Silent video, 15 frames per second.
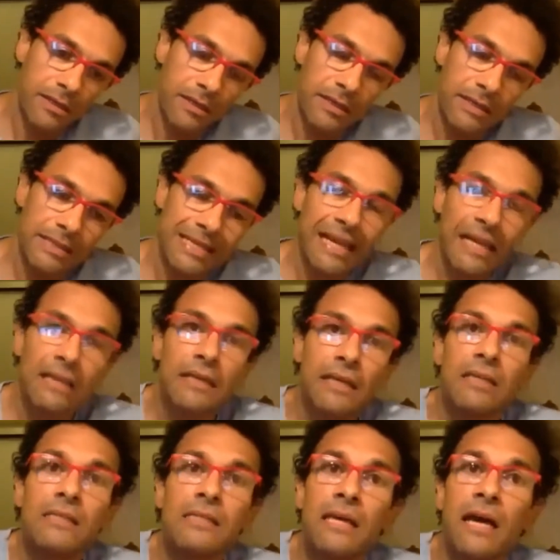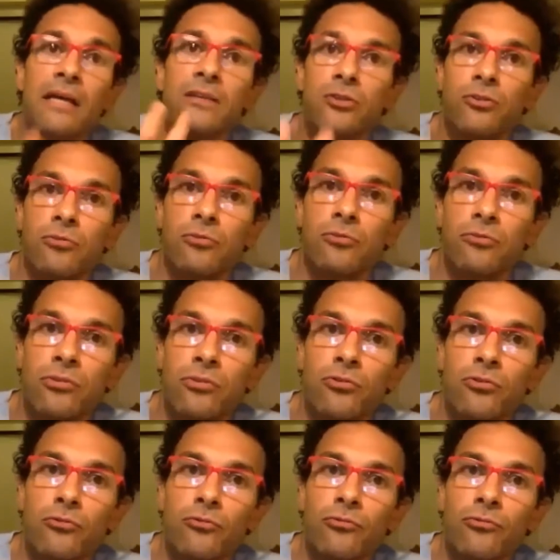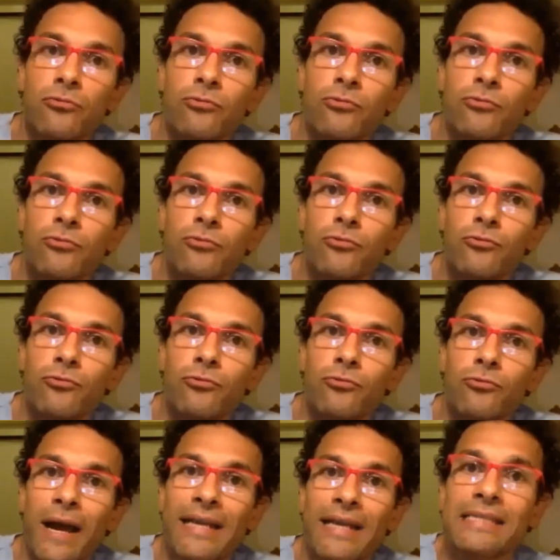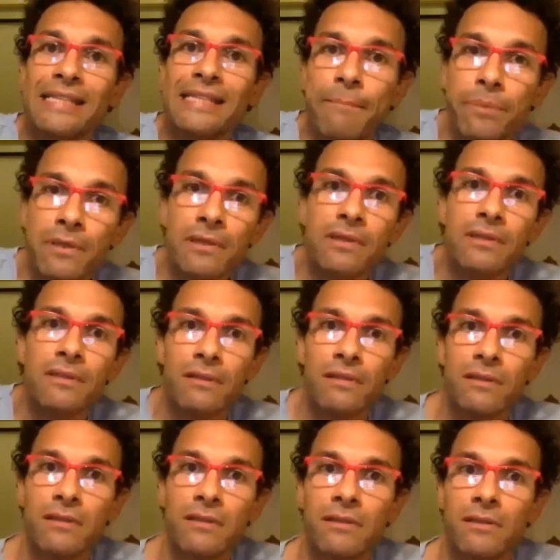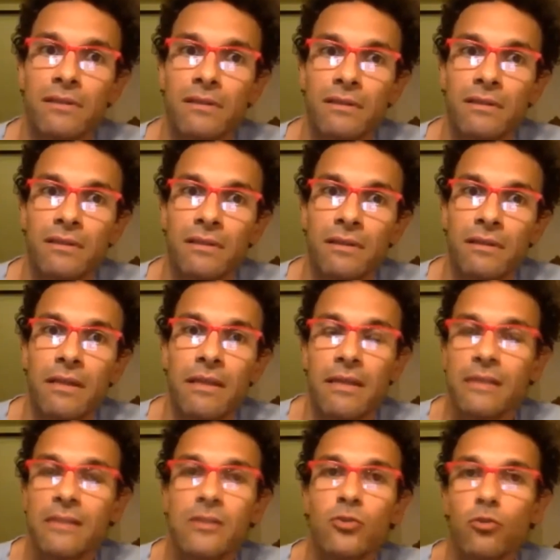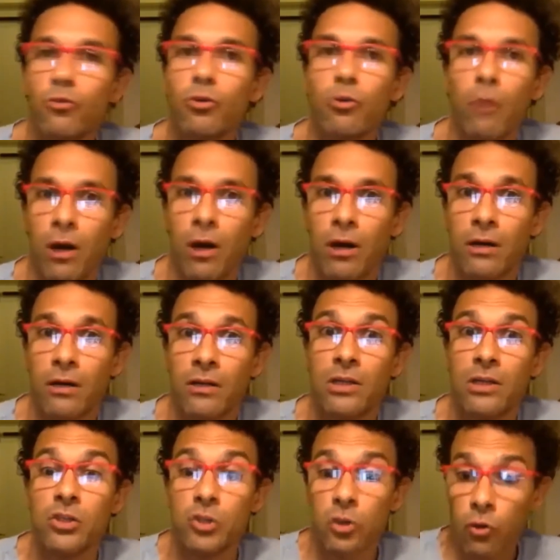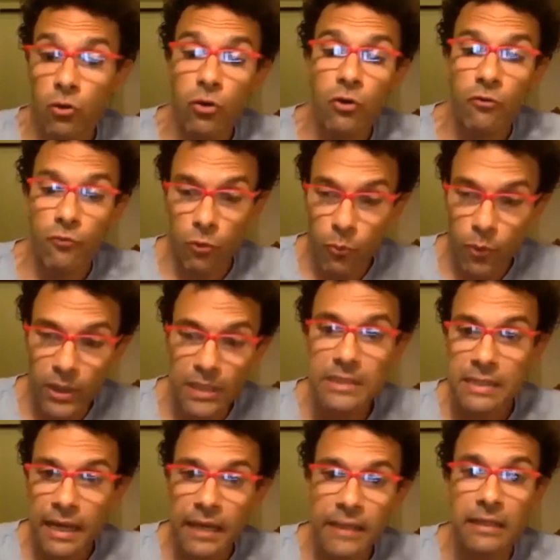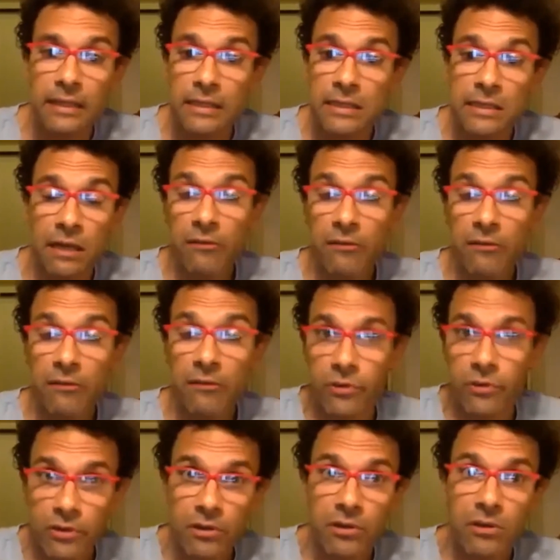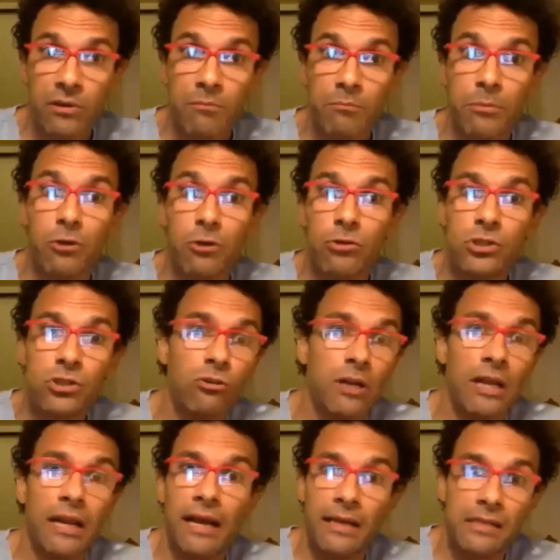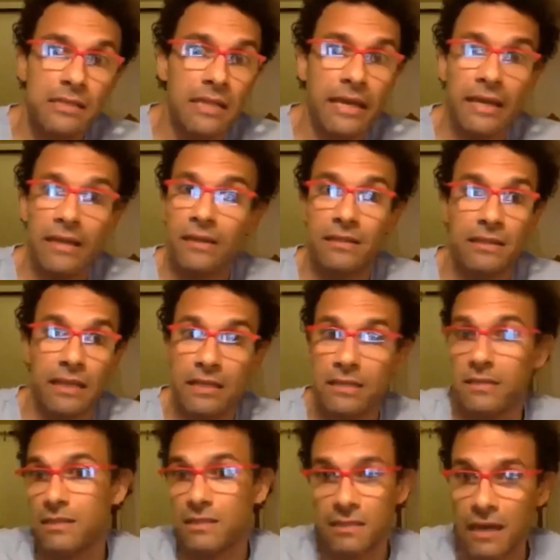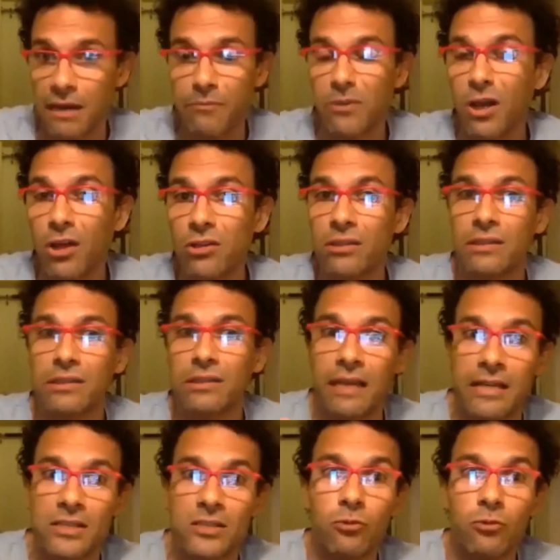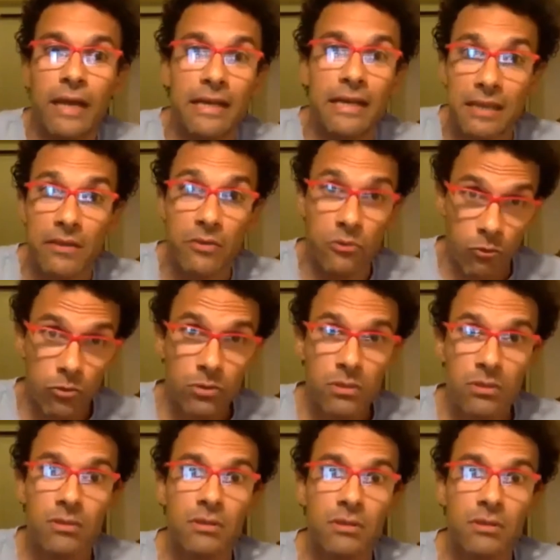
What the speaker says: sanity inside you to accept that this is who you are. Mm-hmm. So from one side it's tough, because you realize that, yes, I'm not as good as I thought.